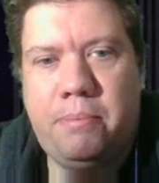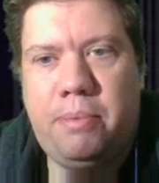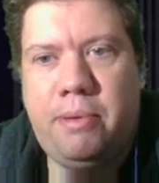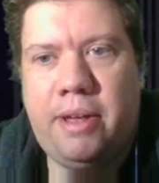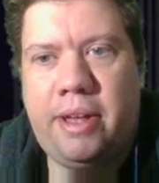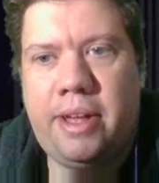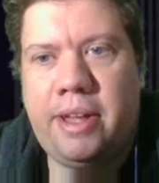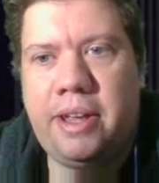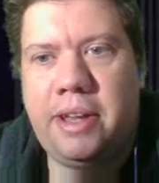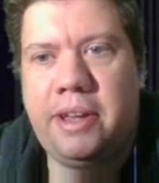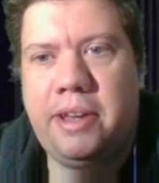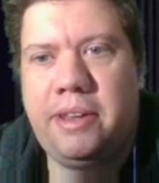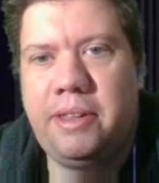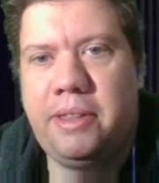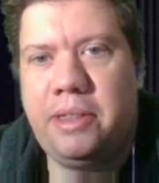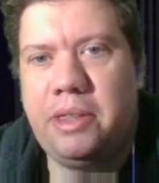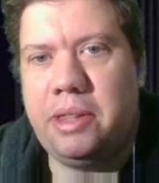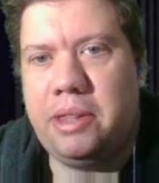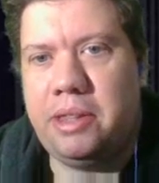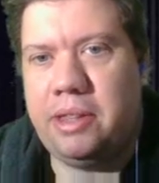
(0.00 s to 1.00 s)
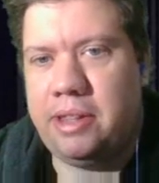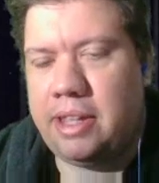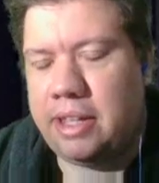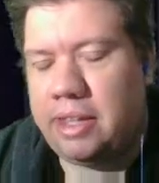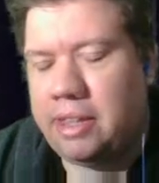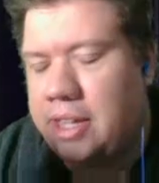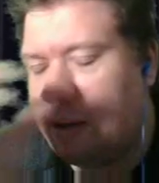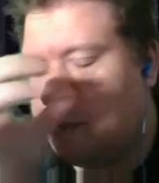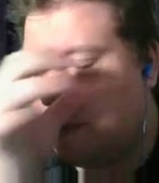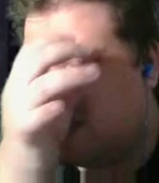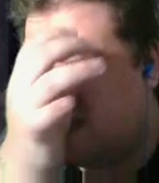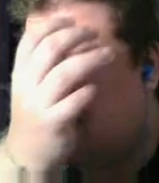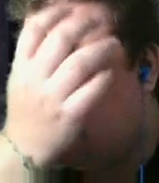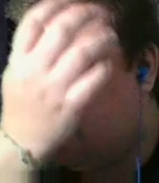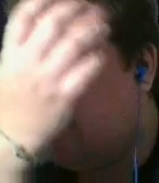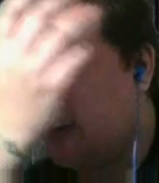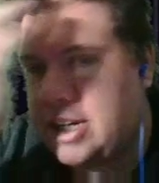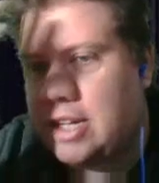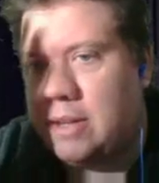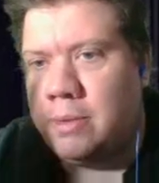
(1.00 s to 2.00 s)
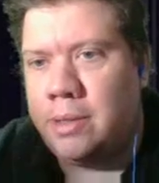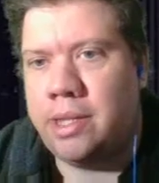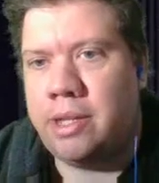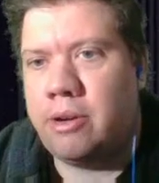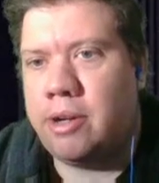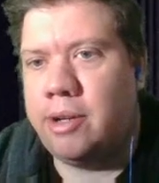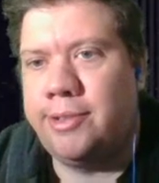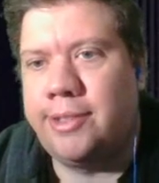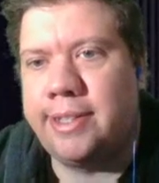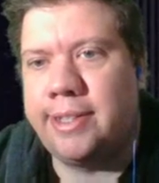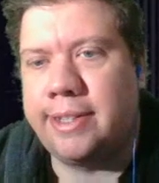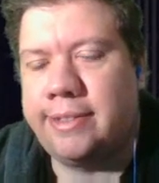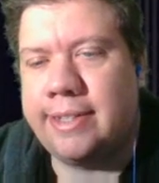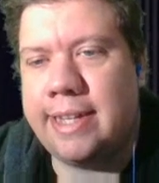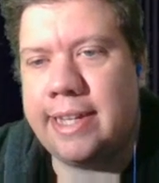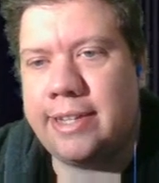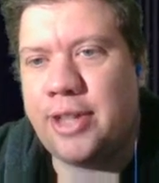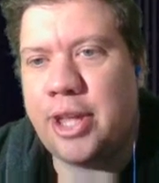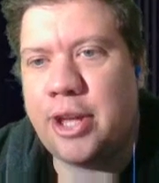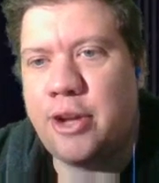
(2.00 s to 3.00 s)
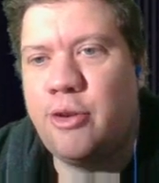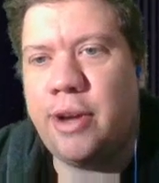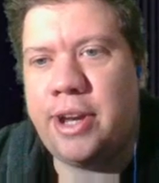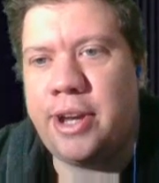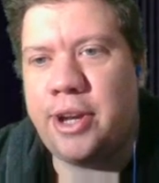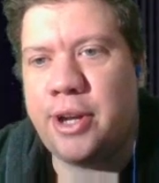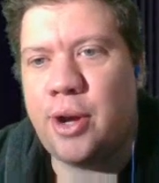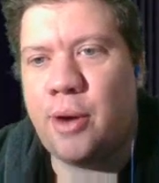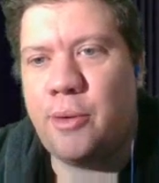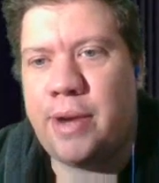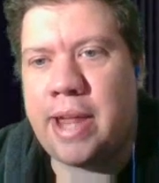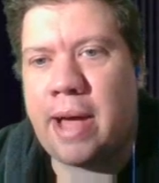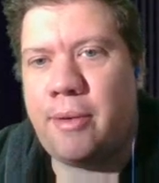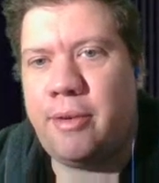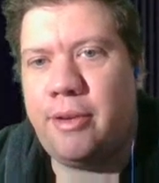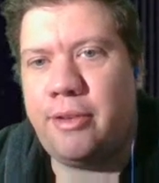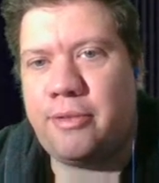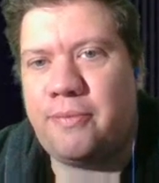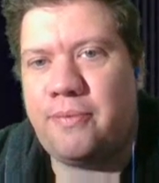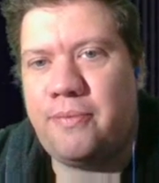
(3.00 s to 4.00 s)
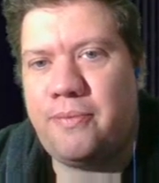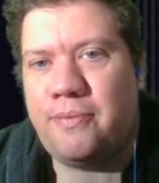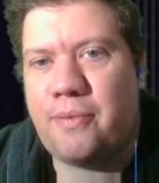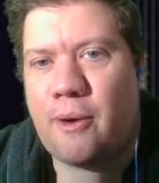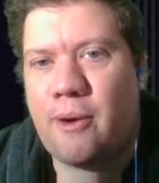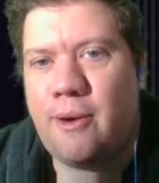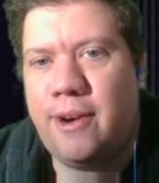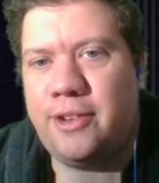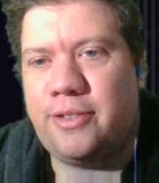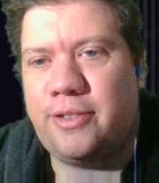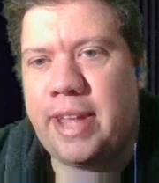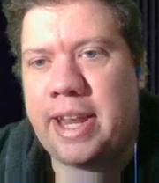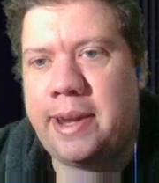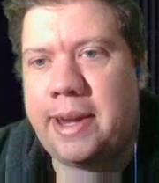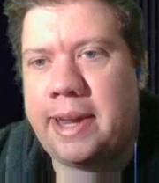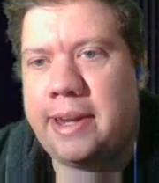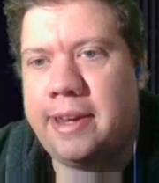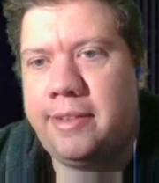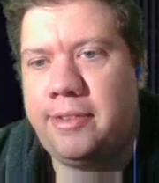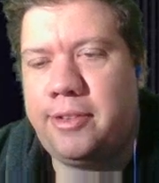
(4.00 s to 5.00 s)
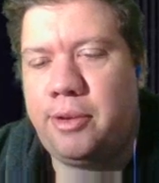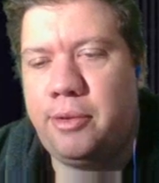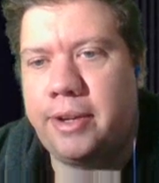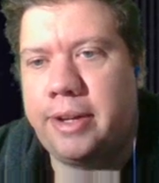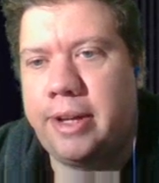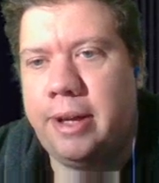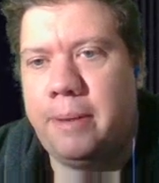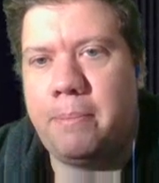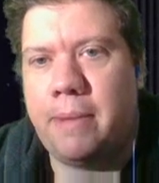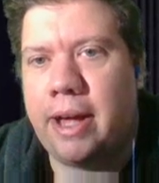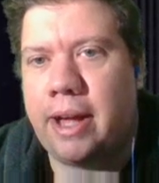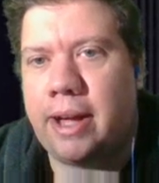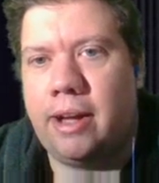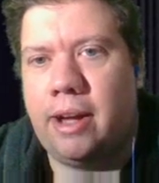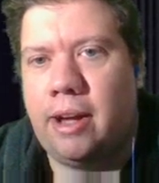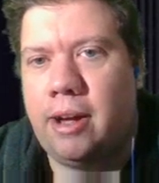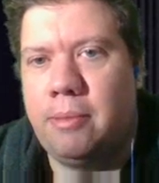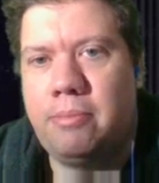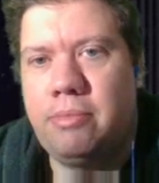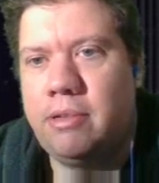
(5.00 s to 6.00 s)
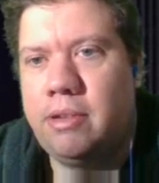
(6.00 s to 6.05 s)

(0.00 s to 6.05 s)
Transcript: but they were a victim of their own success. They couldn't go down as far as they needed to come back up.